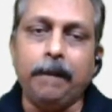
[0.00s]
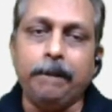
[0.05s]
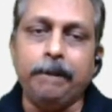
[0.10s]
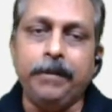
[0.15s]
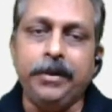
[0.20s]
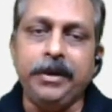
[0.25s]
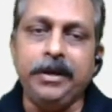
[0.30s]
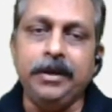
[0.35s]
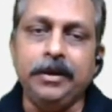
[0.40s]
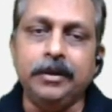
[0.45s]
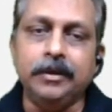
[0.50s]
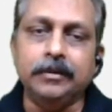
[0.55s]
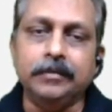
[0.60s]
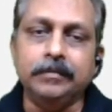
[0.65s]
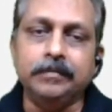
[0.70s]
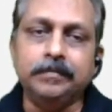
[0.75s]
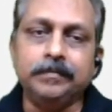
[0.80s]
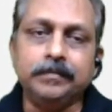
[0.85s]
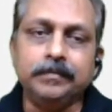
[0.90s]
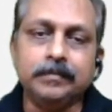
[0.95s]
B.
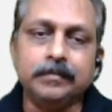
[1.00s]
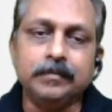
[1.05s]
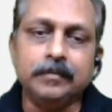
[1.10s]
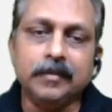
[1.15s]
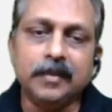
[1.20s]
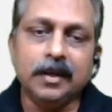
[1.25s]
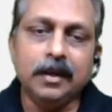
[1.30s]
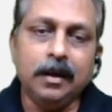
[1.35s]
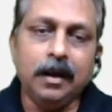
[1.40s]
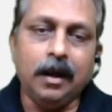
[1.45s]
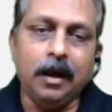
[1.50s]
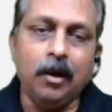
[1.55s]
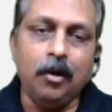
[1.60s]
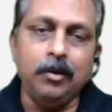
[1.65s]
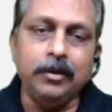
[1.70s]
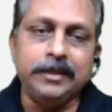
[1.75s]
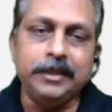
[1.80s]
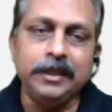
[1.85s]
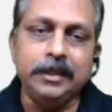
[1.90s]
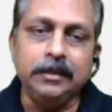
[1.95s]
I
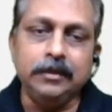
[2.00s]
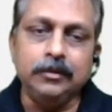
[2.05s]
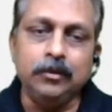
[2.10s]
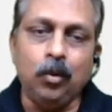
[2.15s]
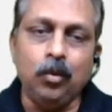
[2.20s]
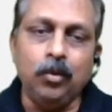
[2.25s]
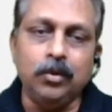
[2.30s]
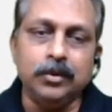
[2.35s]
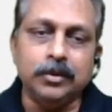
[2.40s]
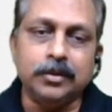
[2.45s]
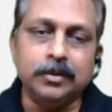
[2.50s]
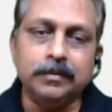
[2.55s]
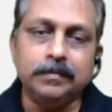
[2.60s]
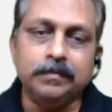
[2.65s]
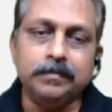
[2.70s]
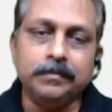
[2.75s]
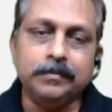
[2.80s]
will tick those.